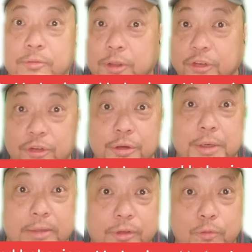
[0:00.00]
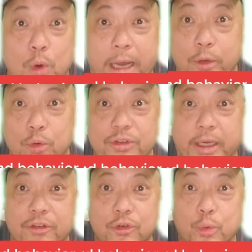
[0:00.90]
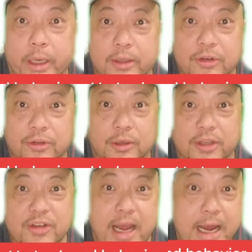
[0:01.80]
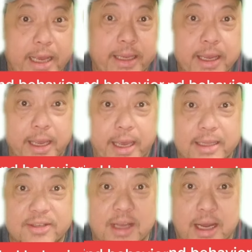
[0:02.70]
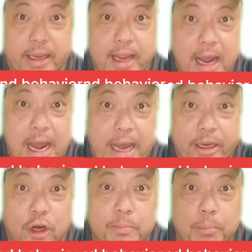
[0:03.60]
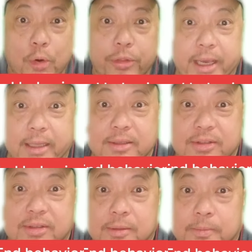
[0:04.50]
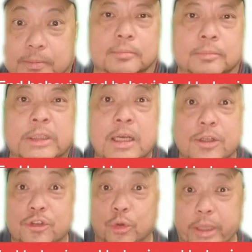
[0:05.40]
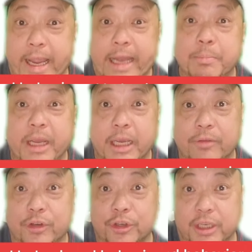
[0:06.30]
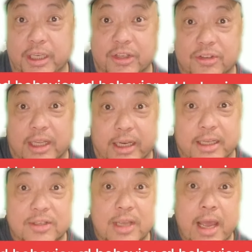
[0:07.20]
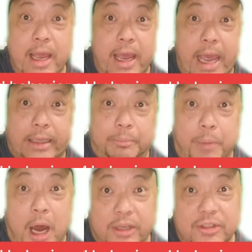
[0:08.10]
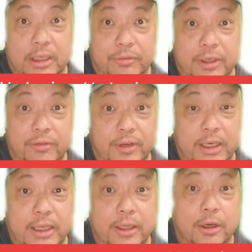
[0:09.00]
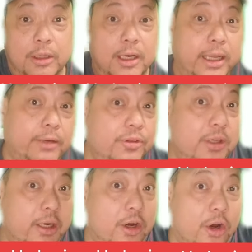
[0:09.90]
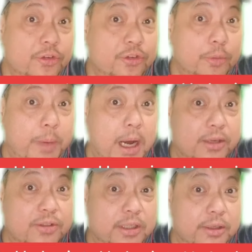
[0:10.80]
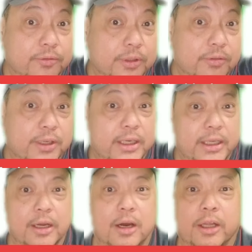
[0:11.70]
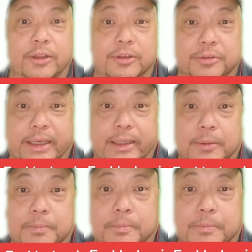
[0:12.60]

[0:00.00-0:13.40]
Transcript: First, the graph of y equals x squared. Starts high, ends high, high on both ends. So the end behavior is that it's at positive infinity on the left and also positive infinity on the right.